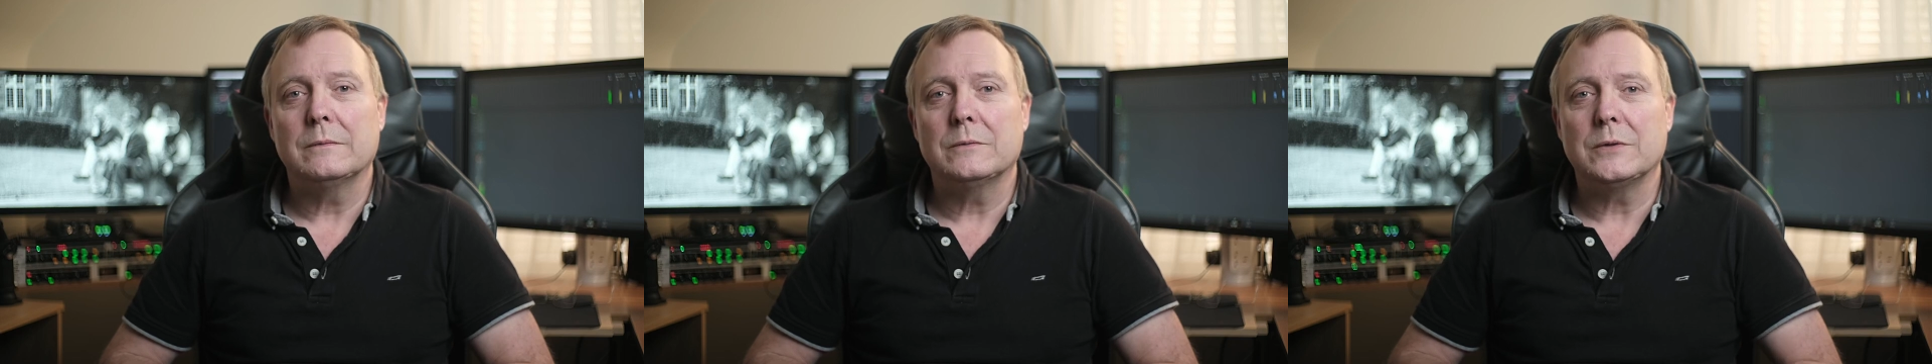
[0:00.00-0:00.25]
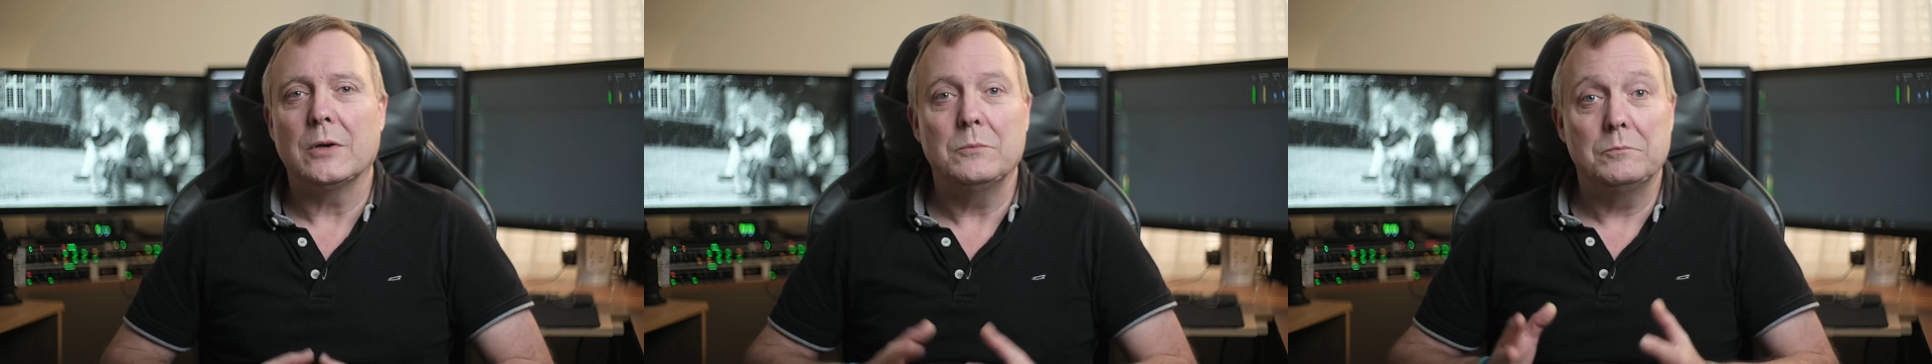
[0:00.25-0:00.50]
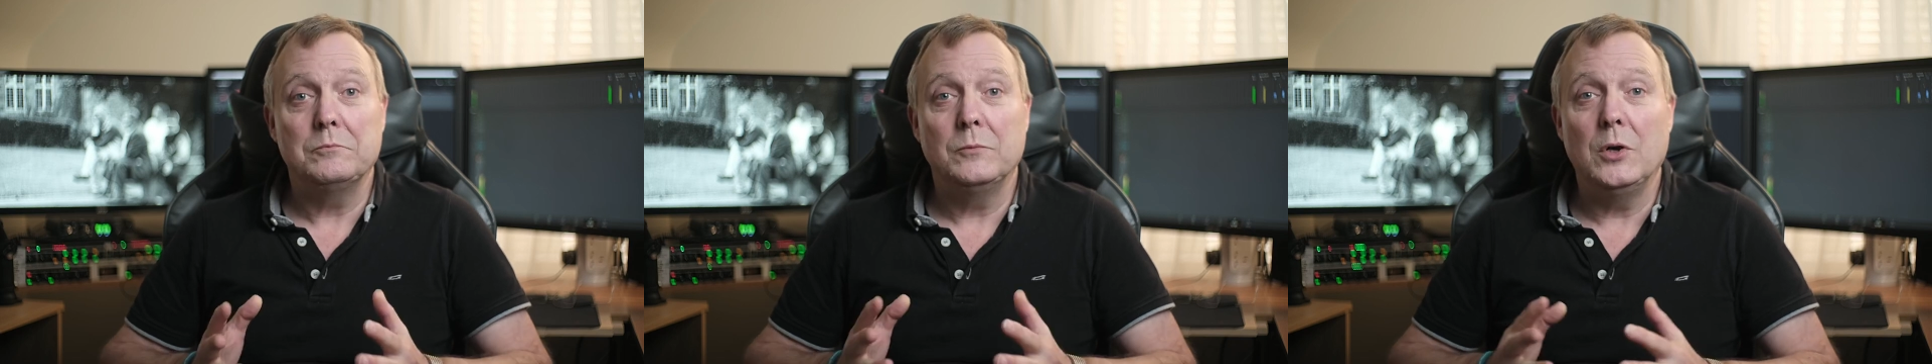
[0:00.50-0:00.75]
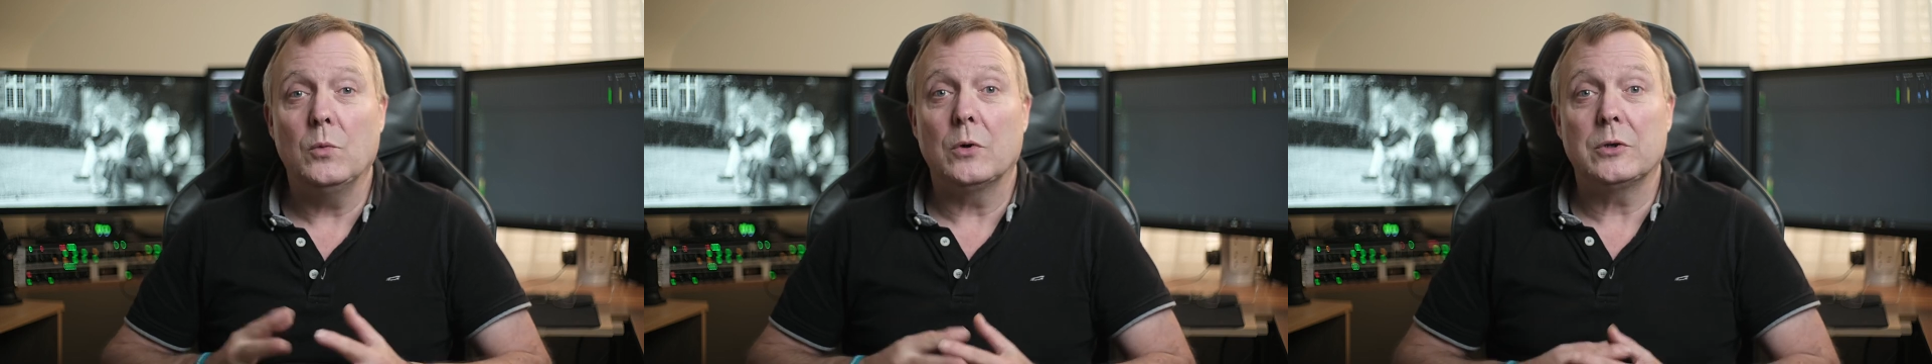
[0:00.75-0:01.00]
So,
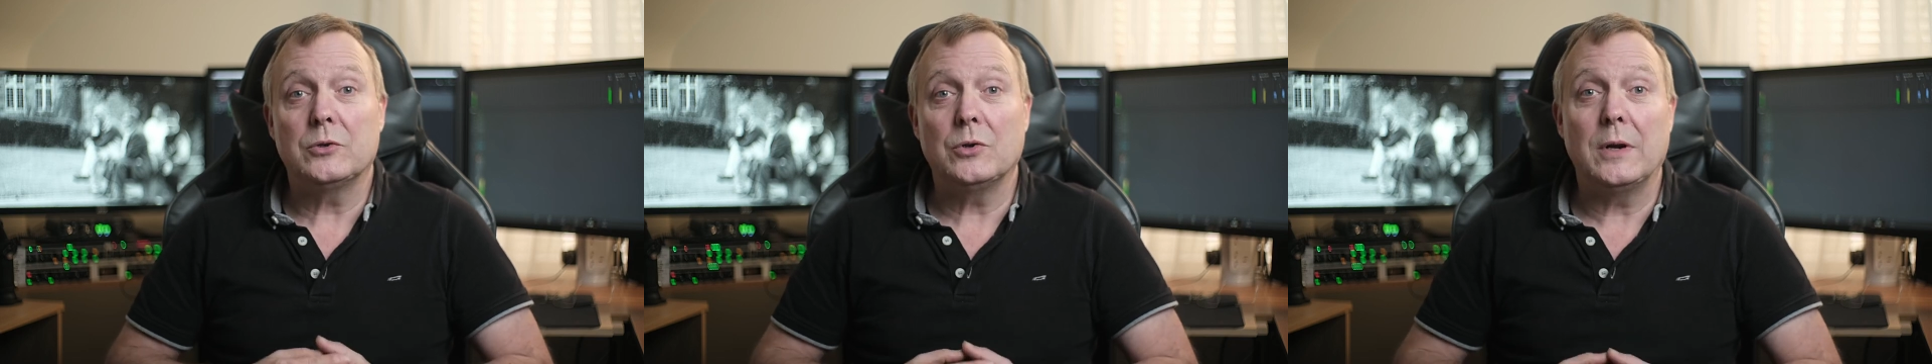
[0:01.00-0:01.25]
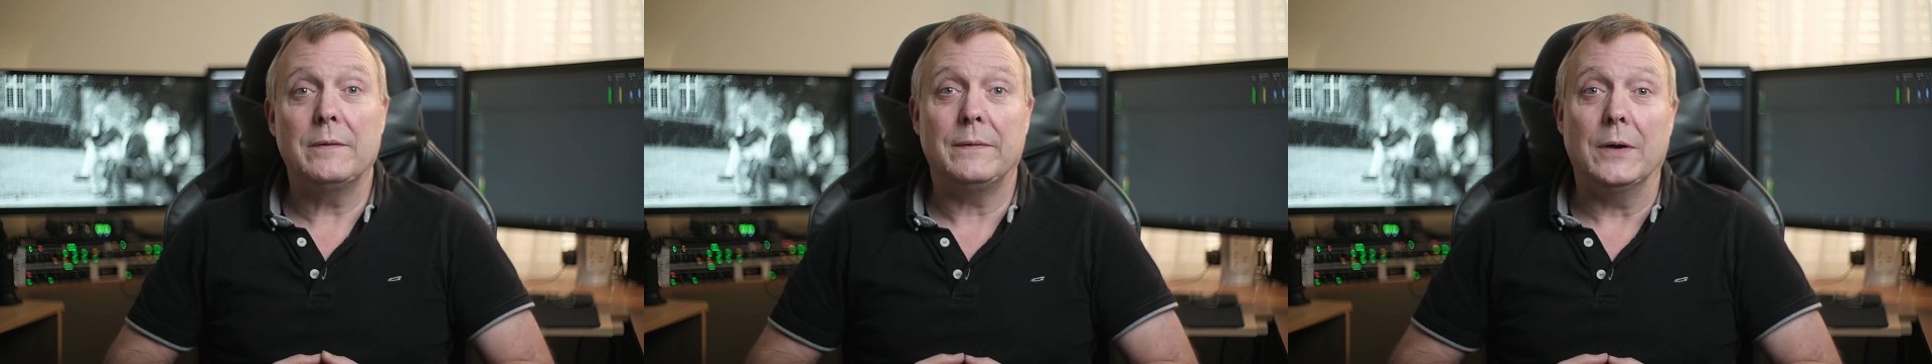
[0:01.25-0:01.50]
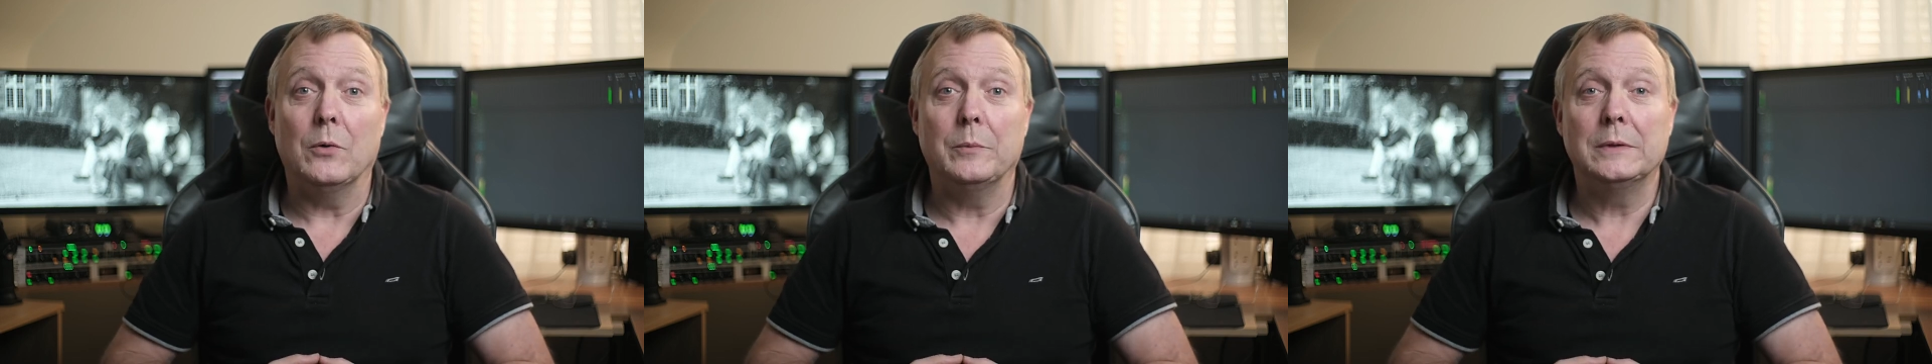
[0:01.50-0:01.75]
you want to try film.